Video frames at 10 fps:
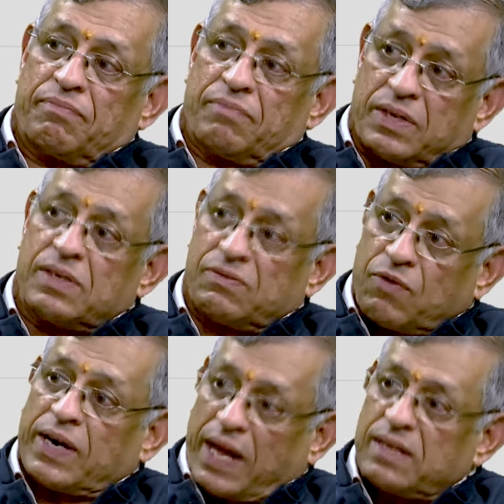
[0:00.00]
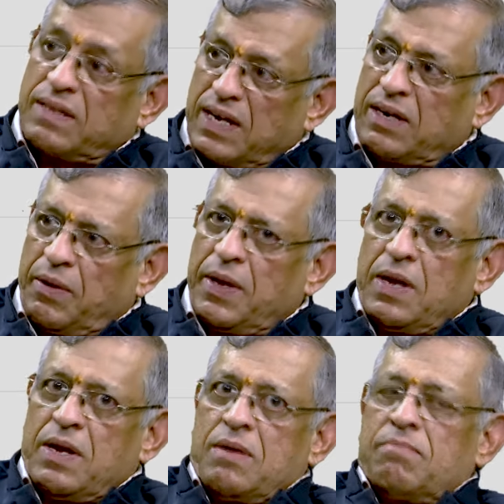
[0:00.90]
This is what I think.
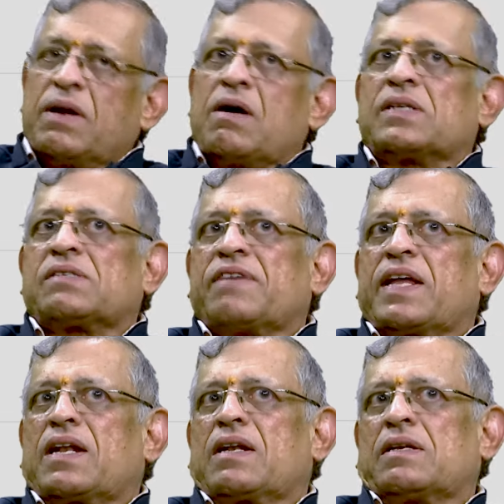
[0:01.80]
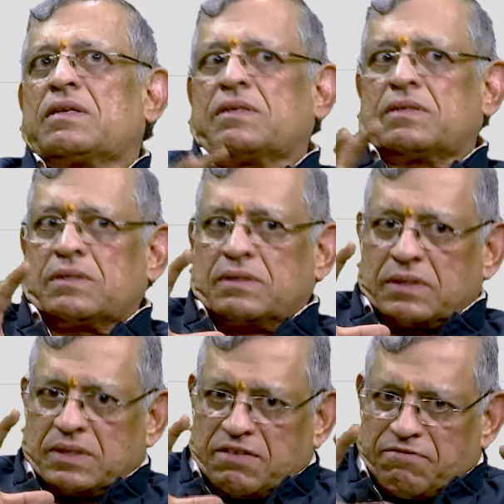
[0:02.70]
Because when
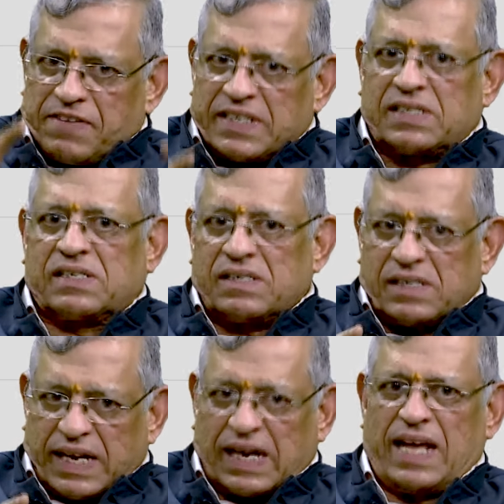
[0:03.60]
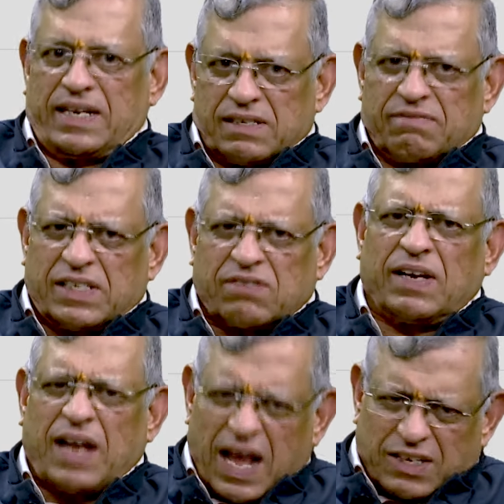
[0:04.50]
the West declines. West
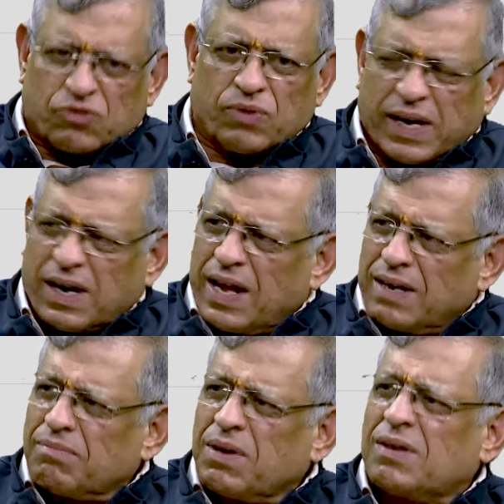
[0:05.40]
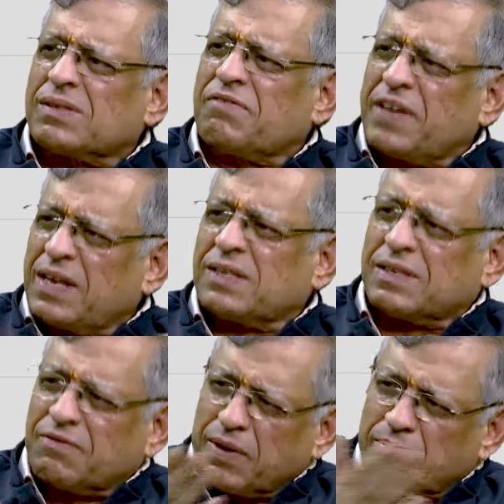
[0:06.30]
has to decline because of various
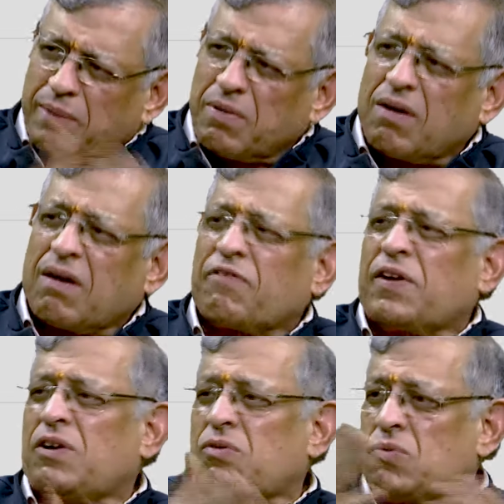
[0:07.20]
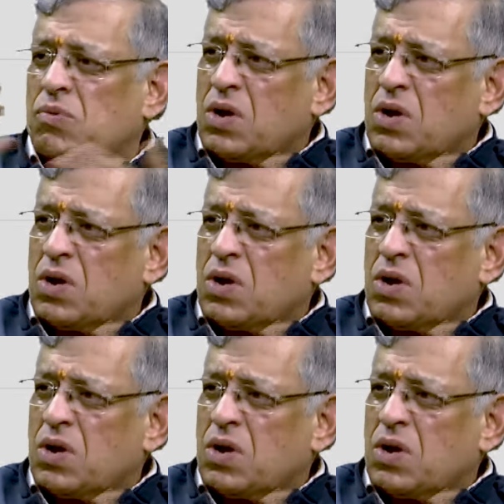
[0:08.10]
reasons, from demography to